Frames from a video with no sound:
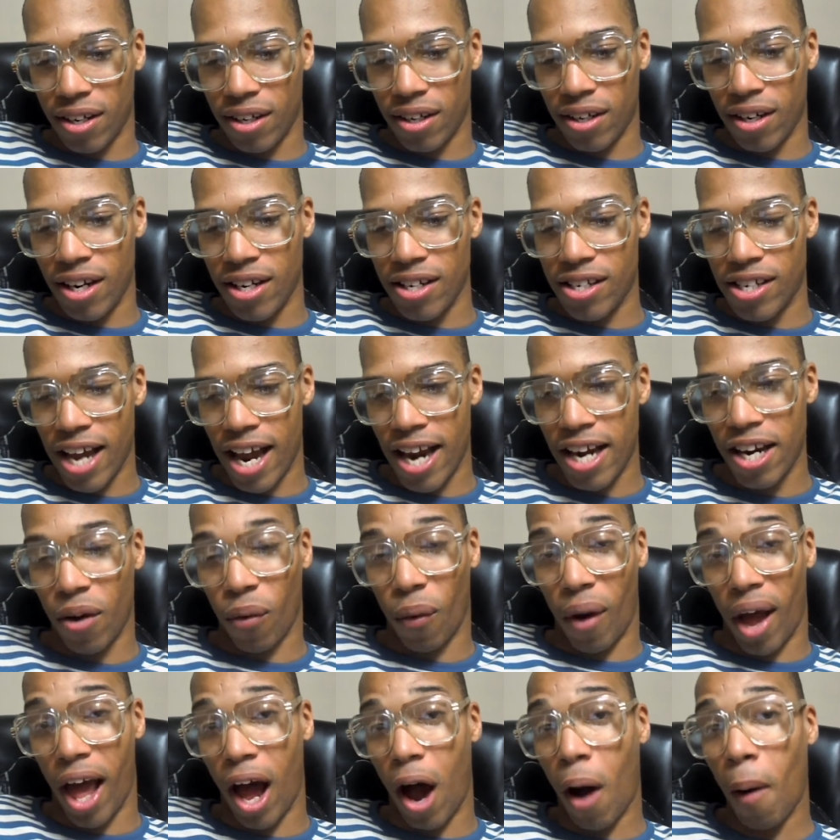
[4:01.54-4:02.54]

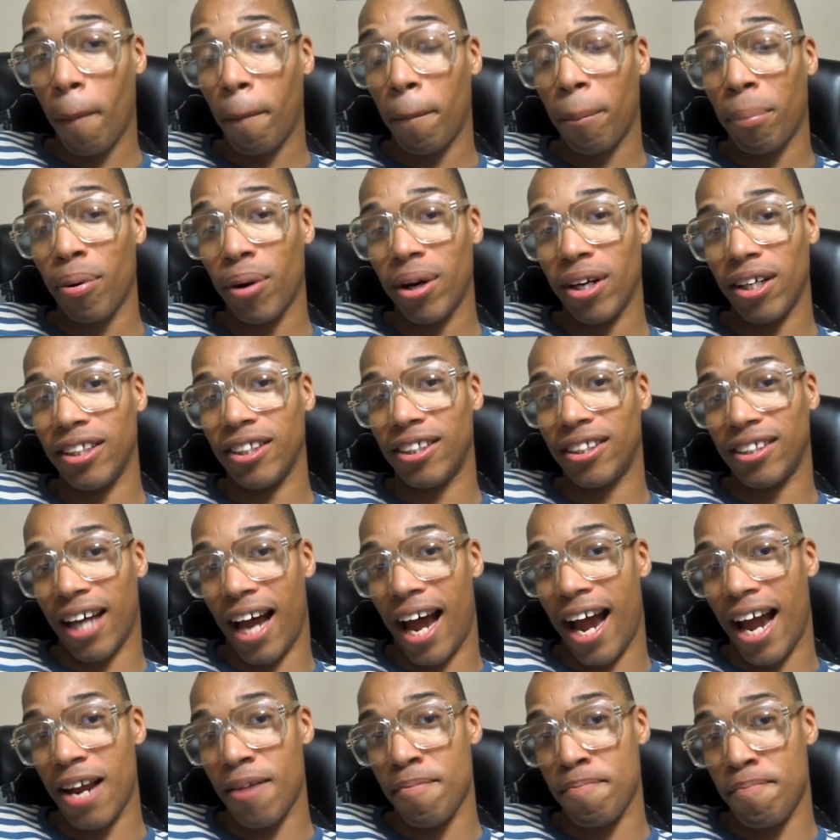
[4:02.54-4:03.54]
Nintendo helped put
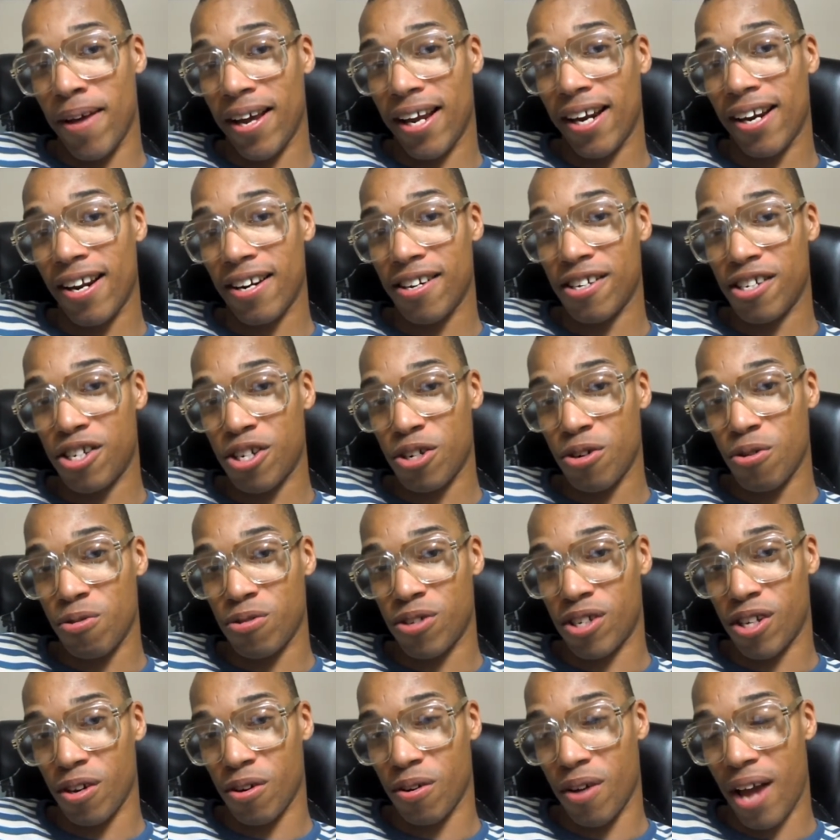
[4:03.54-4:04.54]
inside Bayonetta 2
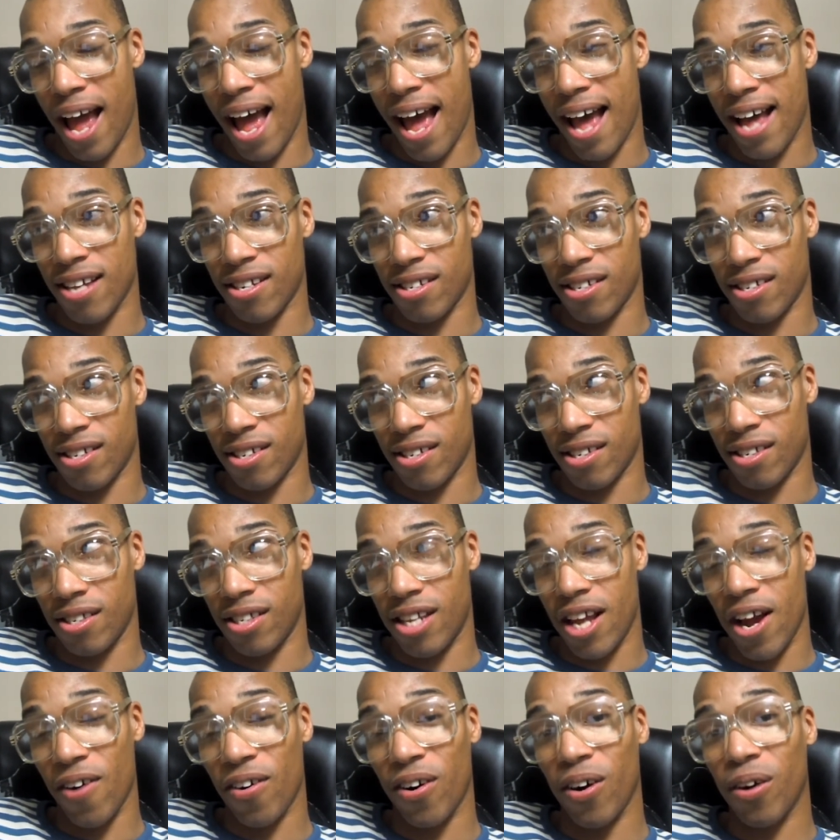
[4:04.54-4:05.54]
to as
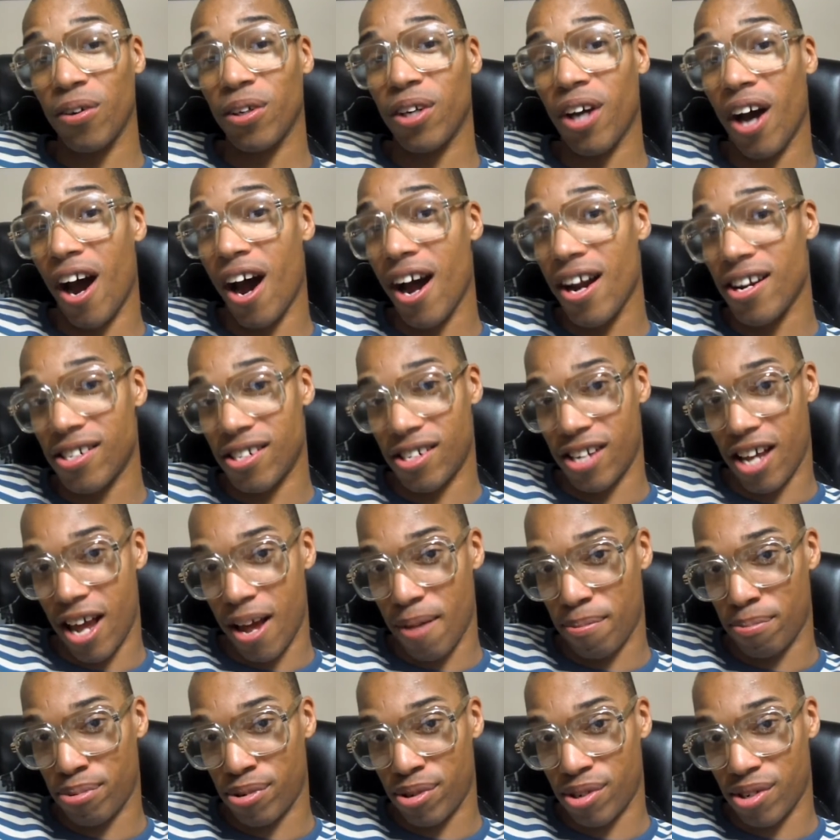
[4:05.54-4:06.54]
their own
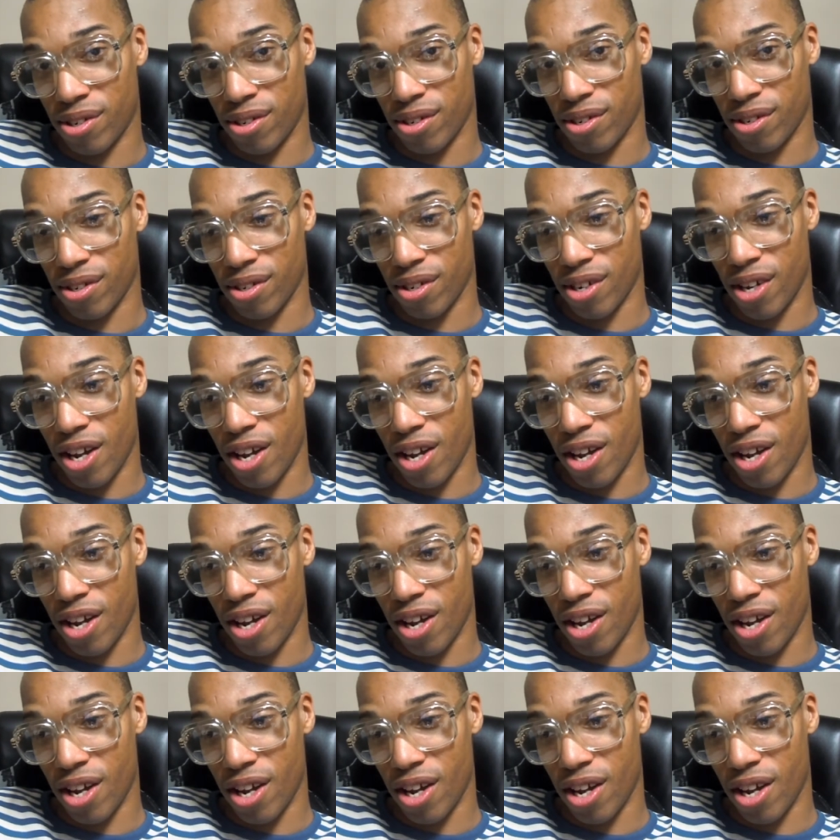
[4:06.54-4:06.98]
concepts.